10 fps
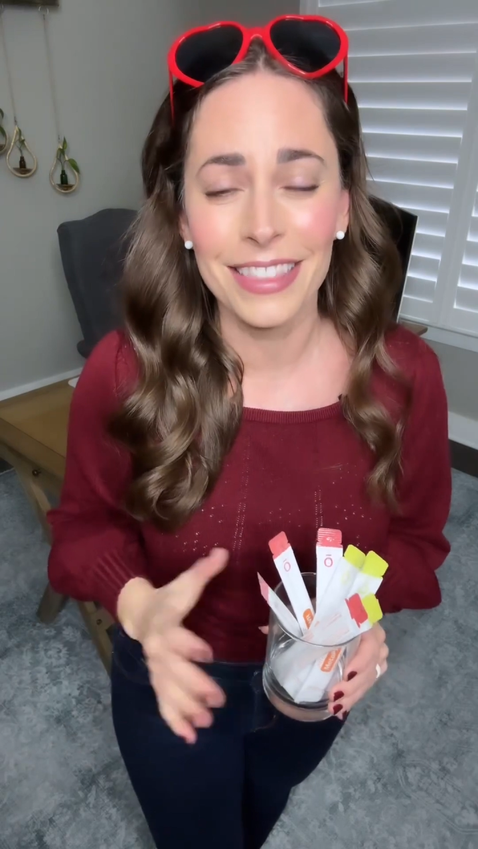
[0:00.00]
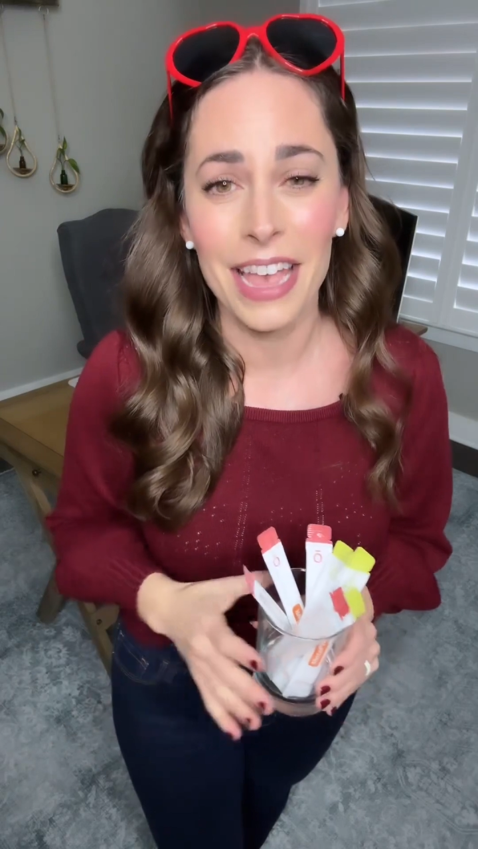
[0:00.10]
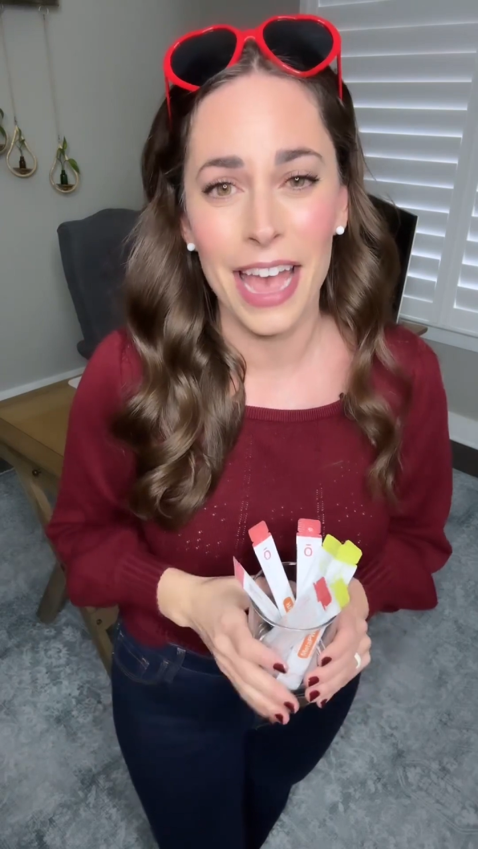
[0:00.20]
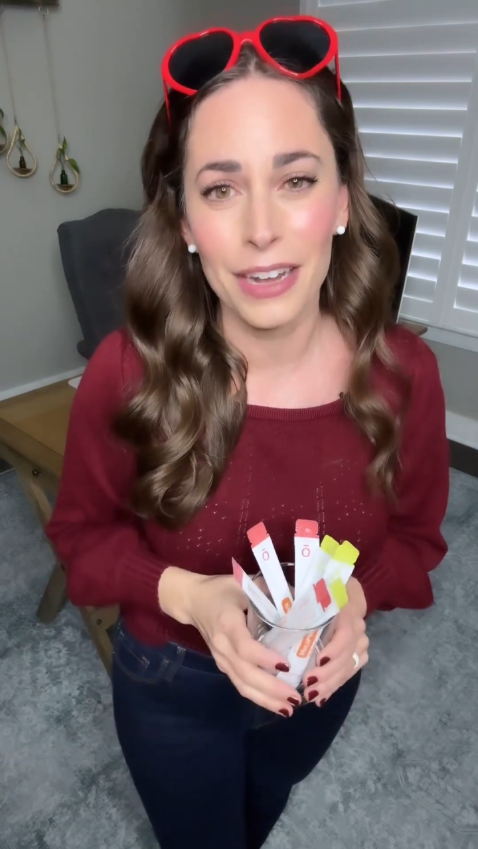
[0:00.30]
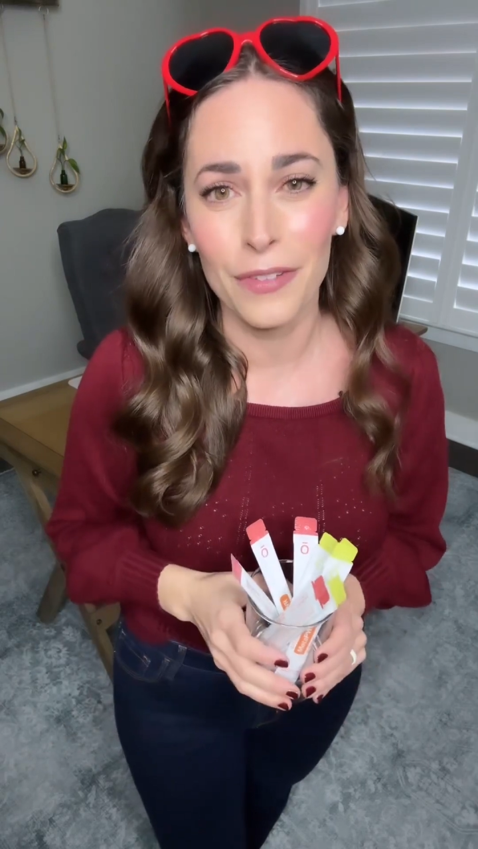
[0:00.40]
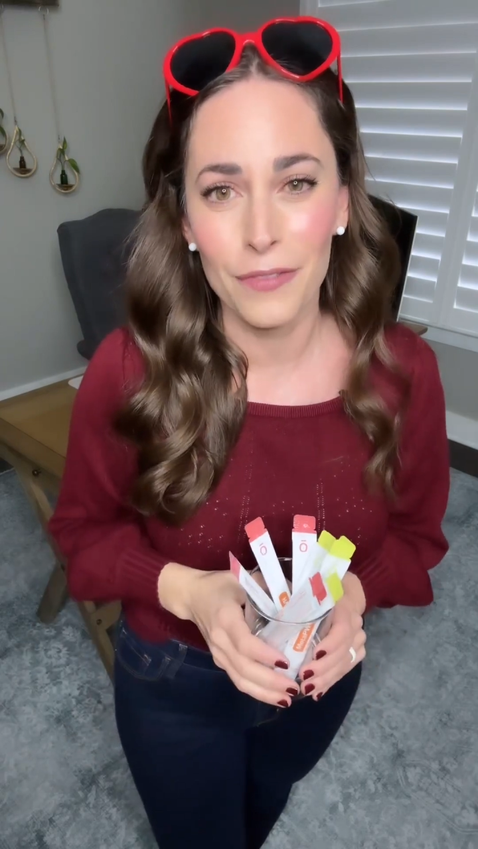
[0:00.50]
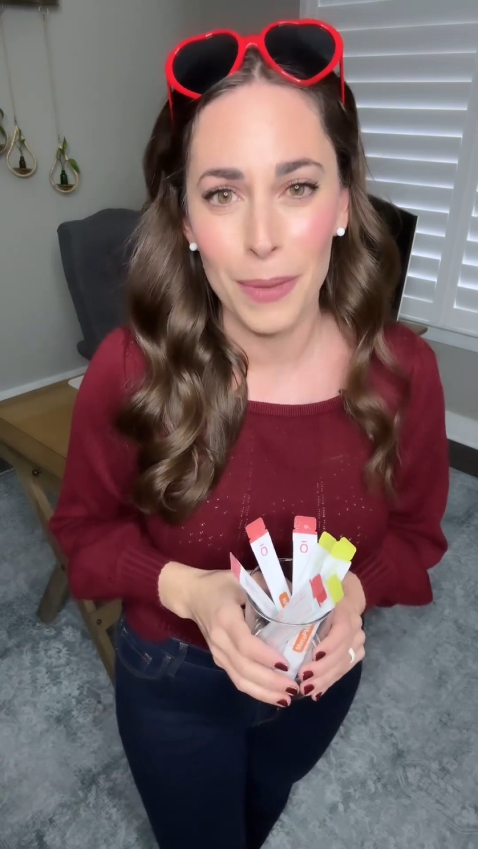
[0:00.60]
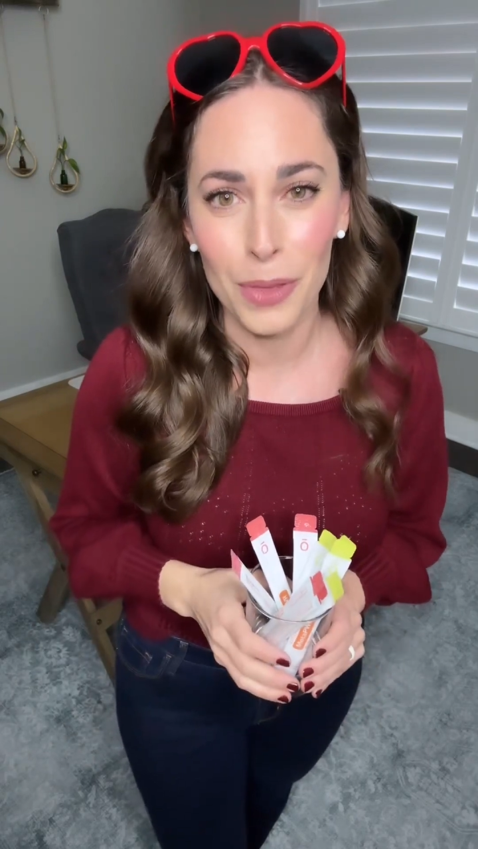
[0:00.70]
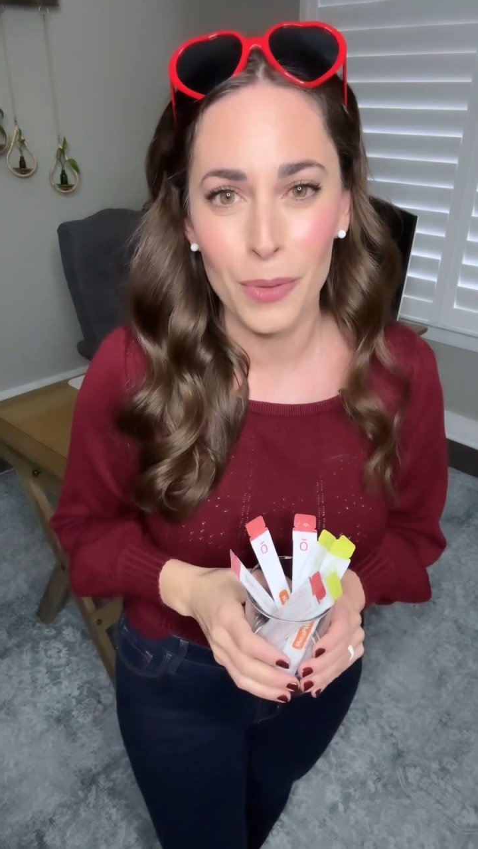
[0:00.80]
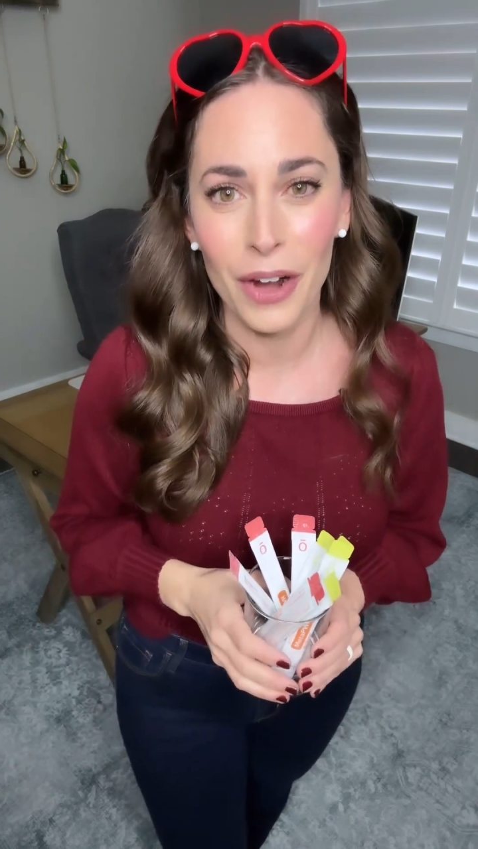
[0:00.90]
at the end of
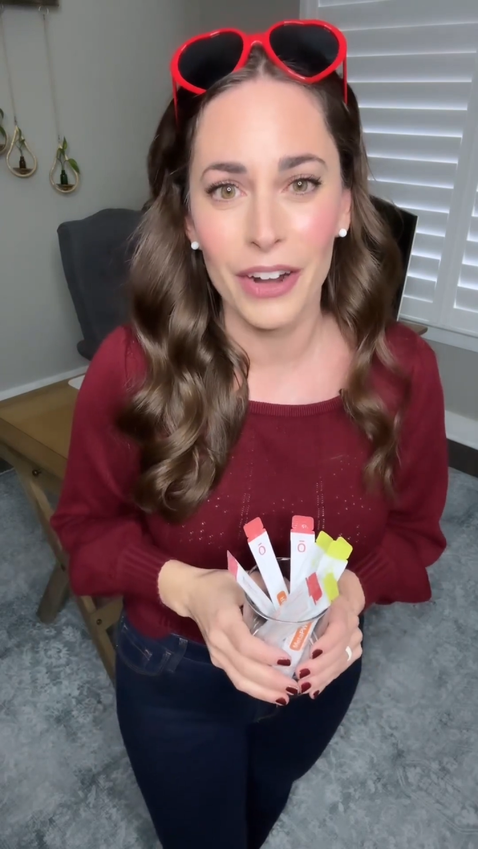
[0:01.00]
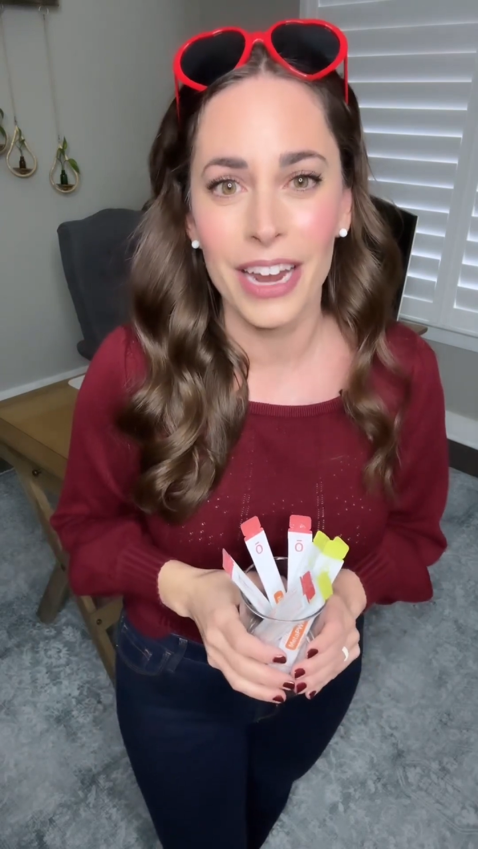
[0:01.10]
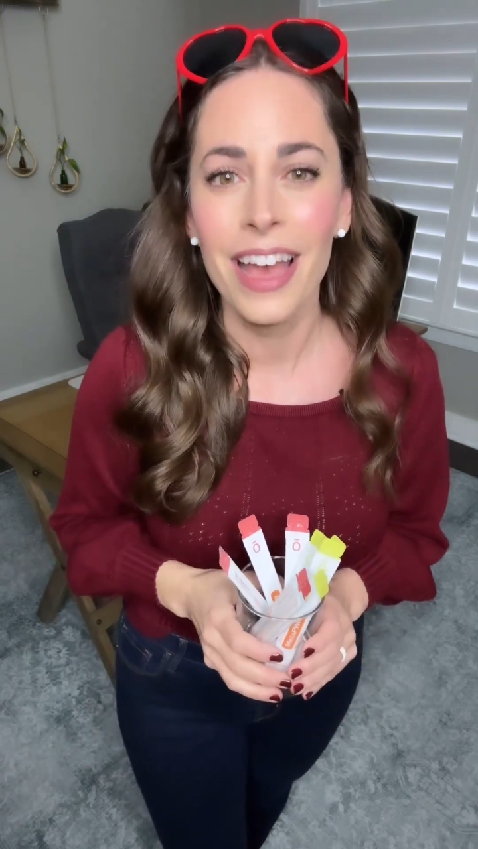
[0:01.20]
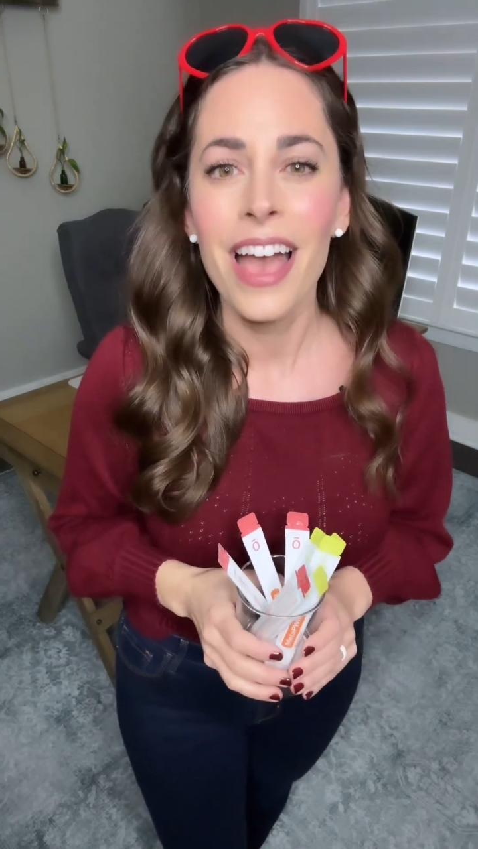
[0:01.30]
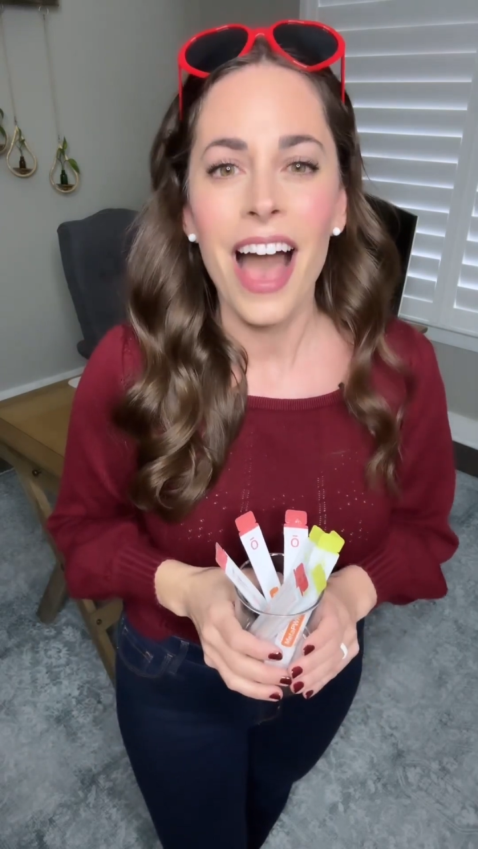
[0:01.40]
February.